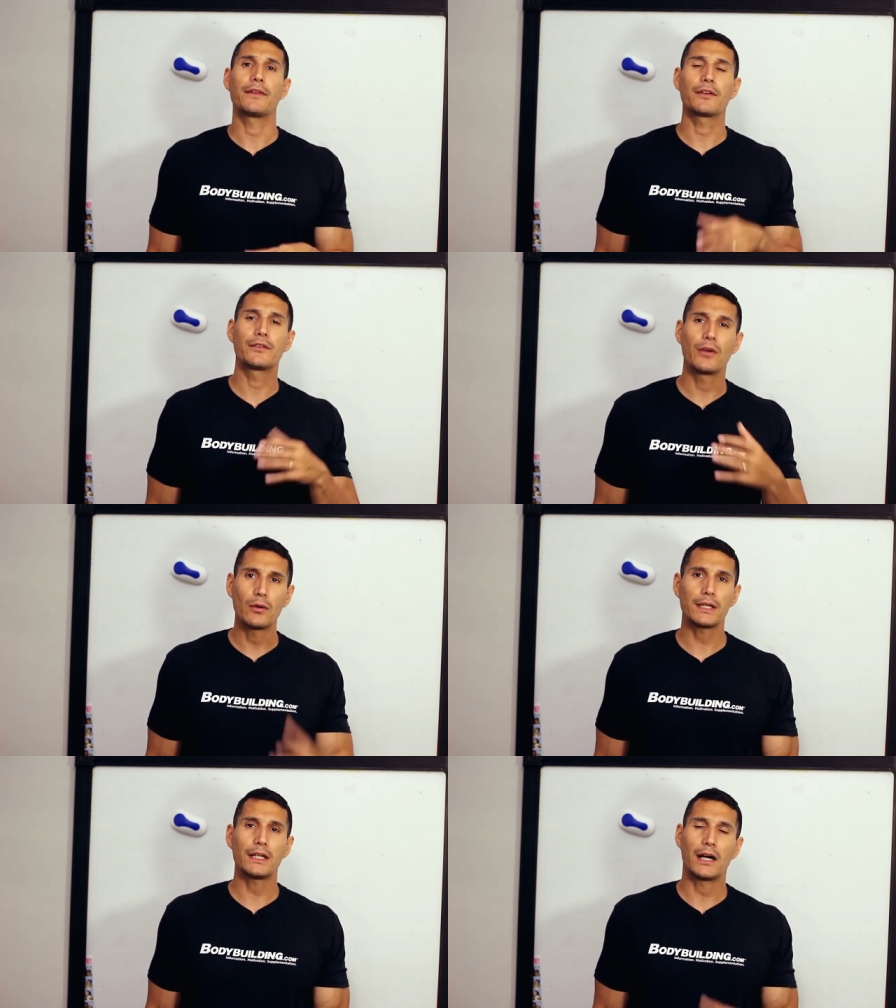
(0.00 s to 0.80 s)
out there.
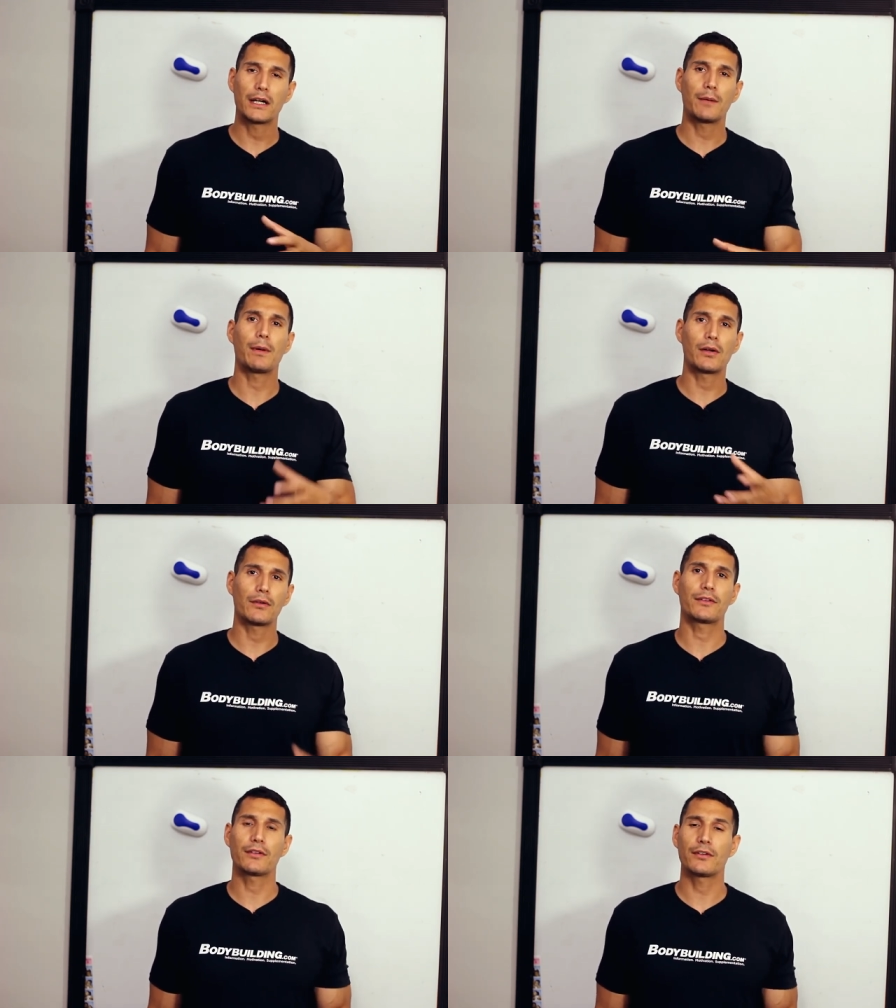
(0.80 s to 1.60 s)
Don't get hung up on
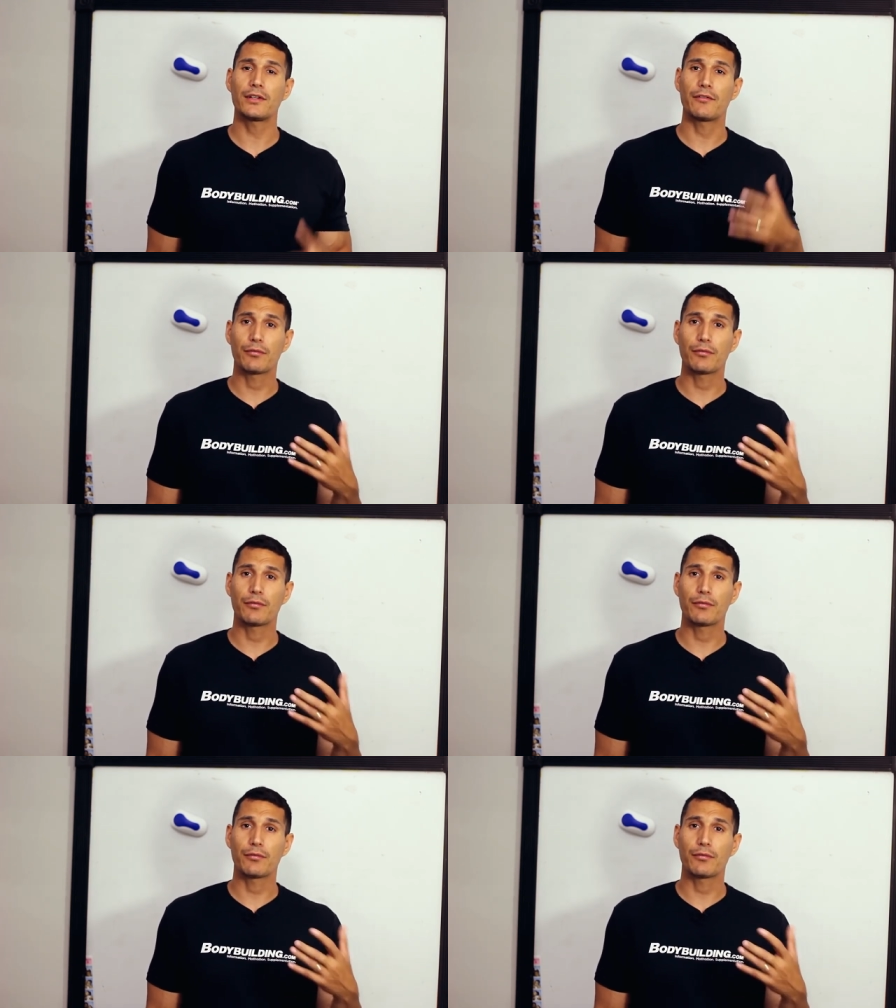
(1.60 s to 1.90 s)
all this little stuff.